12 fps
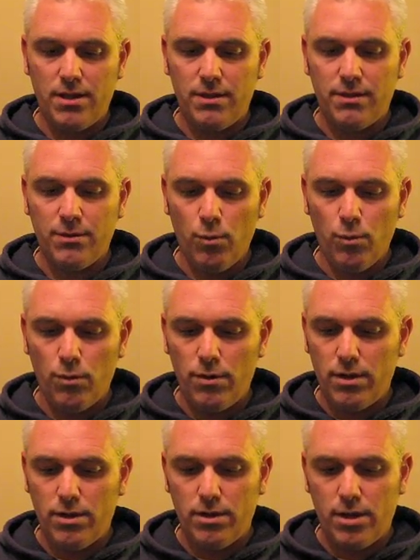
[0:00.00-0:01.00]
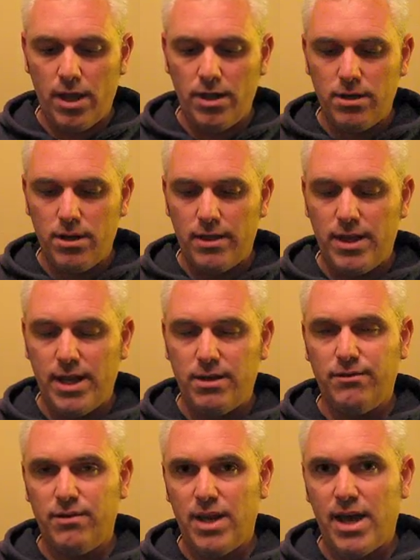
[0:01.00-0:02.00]
that
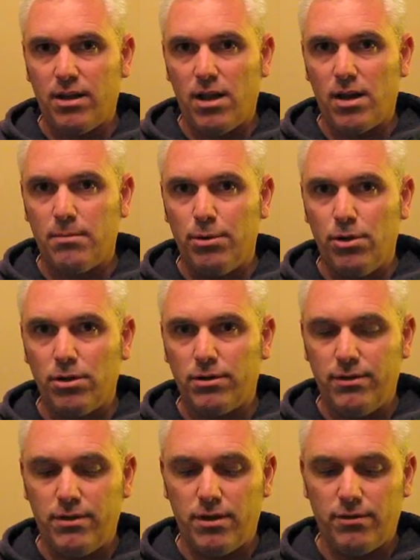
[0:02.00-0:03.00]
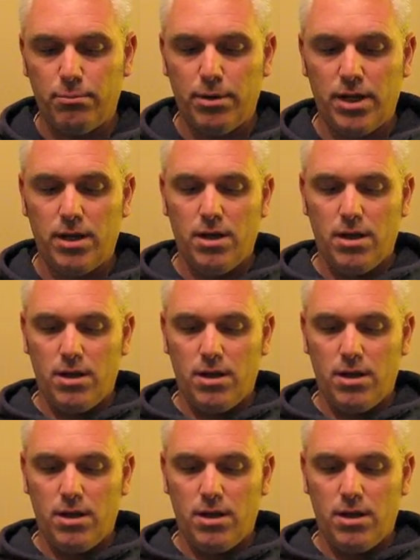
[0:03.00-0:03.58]
doesn't add a lot of bulk to this, but